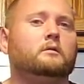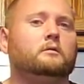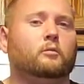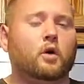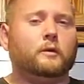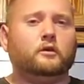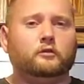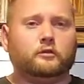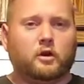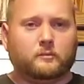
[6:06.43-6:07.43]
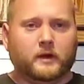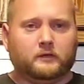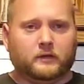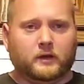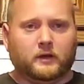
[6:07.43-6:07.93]
the moment you start
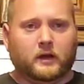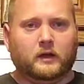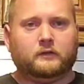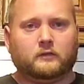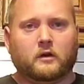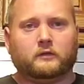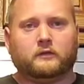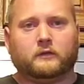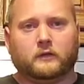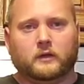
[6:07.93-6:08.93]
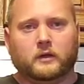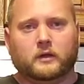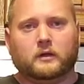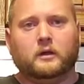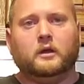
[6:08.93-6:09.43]
mixing it, it starts
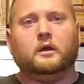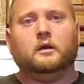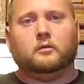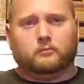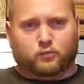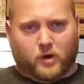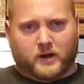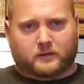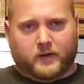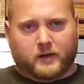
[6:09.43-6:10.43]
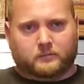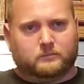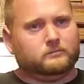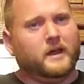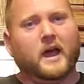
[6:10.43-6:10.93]
to break down.
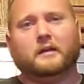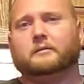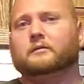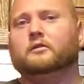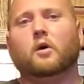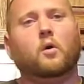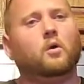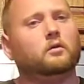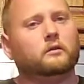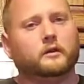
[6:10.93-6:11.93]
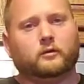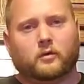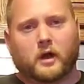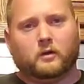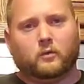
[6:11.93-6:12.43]
Not totally
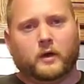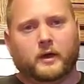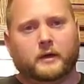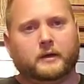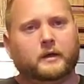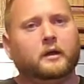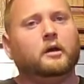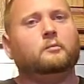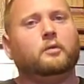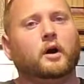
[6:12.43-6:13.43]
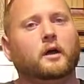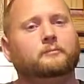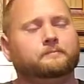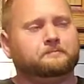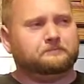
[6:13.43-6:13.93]
right away,
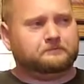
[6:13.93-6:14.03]
but